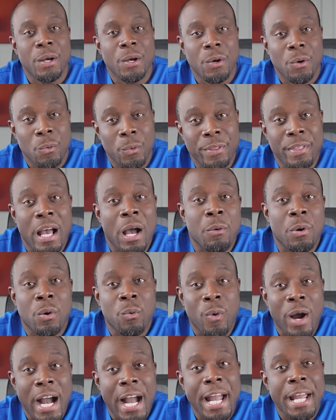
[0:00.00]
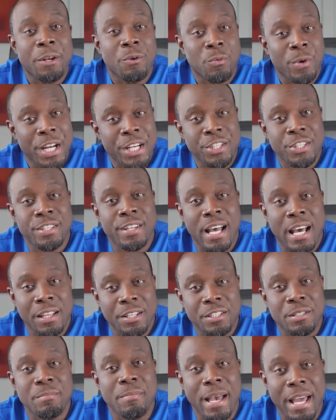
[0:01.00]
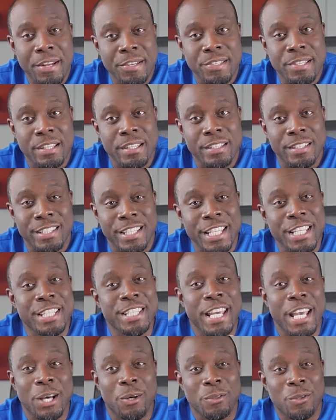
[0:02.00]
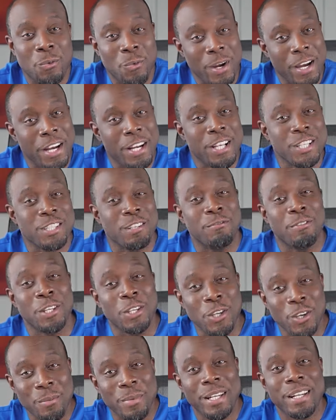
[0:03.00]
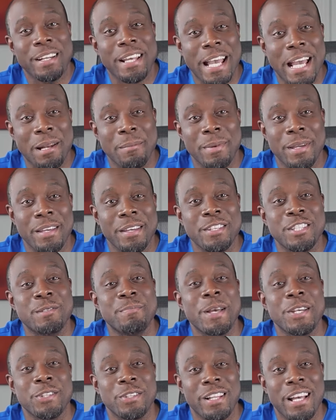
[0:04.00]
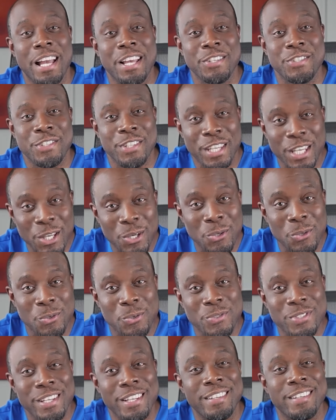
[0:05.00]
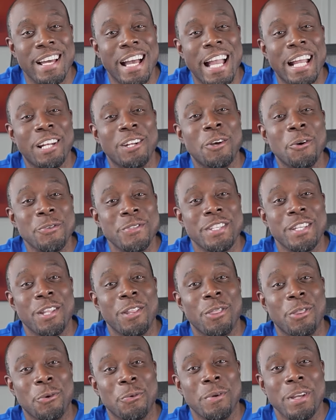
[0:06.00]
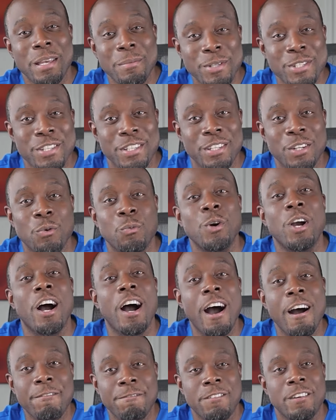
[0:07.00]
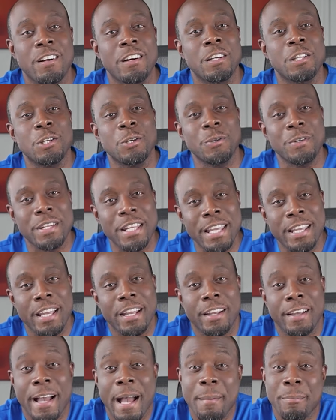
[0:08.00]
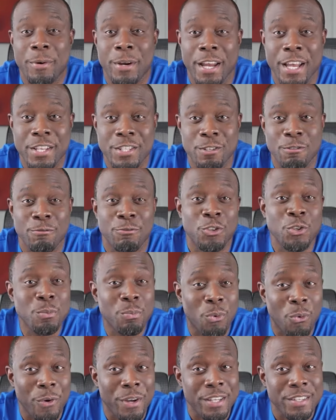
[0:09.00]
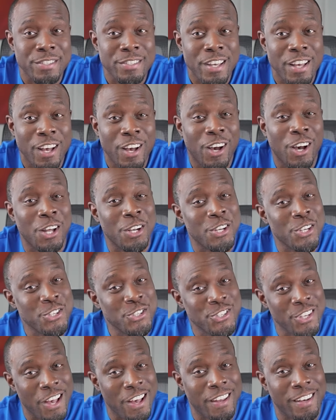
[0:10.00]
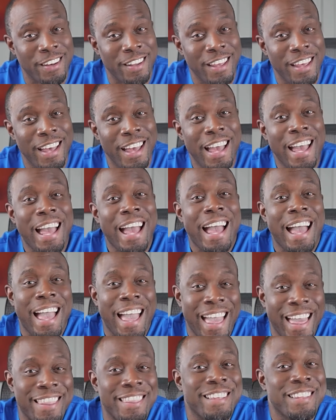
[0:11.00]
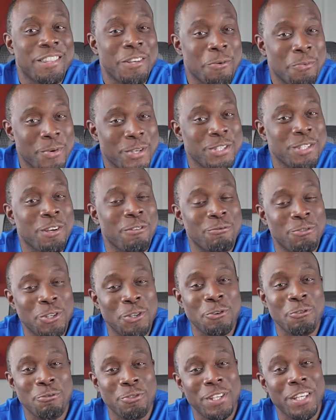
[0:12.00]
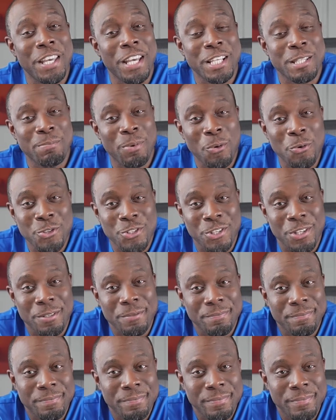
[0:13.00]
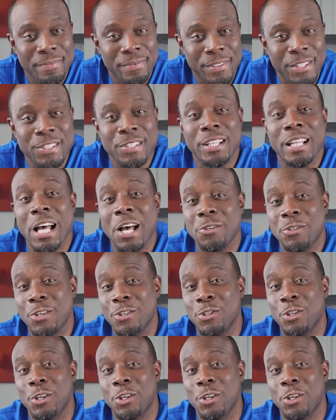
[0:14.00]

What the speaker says: With our wide-ranging knowledge in medicine, detailed awareness of the human anatomy, and specialized skills in diagnosing through imaging, we offer a unique and comprehensive viewpoint on the sun and the risk of UV exposure. This allows us to